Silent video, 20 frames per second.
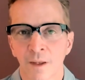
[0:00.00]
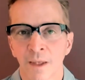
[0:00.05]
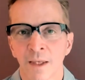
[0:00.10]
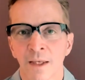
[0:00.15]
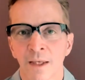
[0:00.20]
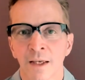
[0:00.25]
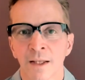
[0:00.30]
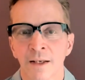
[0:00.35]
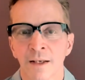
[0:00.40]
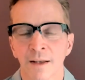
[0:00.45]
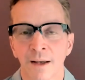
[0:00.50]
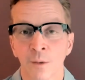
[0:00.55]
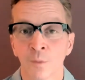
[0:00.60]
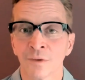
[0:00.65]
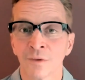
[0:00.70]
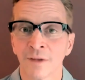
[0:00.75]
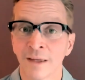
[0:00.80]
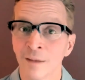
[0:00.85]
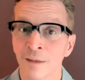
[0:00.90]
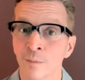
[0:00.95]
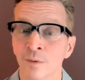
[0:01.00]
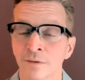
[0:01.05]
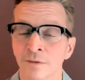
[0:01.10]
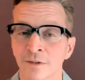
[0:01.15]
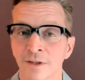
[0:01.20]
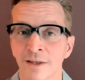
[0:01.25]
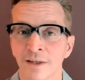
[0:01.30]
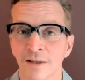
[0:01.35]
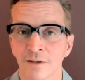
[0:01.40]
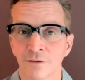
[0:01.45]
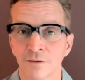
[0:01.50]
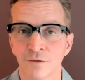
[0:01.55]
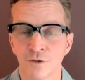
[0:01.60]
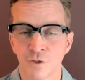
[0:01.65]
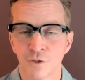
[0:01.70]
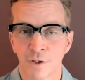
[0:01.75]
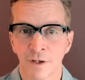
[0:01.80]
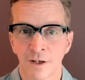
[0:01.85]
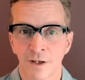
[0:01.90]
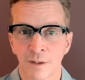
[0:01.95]
and I was able to get a
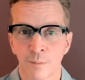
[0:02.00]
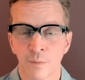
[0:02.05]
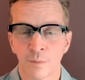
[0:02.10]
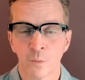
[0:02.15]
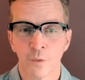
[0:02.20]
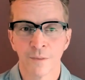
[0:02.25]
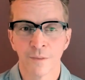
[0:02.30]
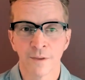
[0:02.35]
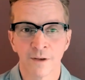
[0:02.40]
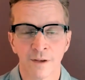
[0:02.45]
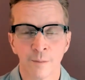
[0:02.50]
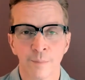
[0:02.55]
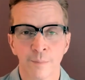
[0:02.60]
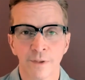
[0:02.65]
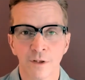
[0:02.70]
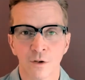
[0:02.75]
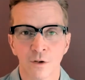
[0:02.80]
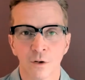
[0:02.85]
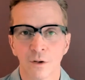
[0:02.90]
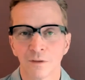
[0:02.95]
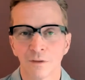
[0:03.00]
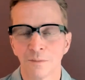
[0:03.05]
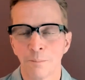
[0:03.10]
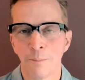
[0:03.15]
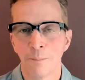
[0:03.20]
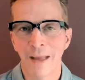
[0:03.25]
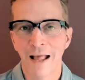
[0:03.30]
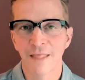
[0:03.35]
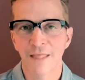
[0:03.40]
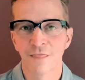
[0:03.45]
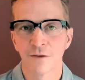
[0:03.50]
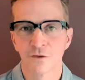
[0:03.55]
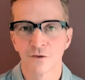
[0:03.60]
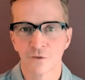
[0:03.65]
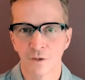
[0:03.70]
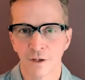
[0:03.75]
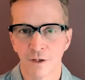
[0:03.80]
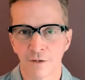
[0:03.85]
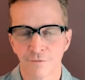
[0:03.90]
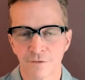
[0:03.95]
job with a company called
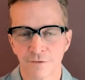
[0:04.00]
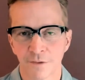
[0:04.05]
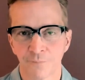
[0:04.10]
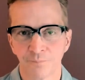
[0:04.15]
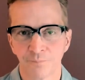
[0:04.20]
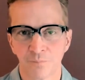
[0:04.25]
MathSoft.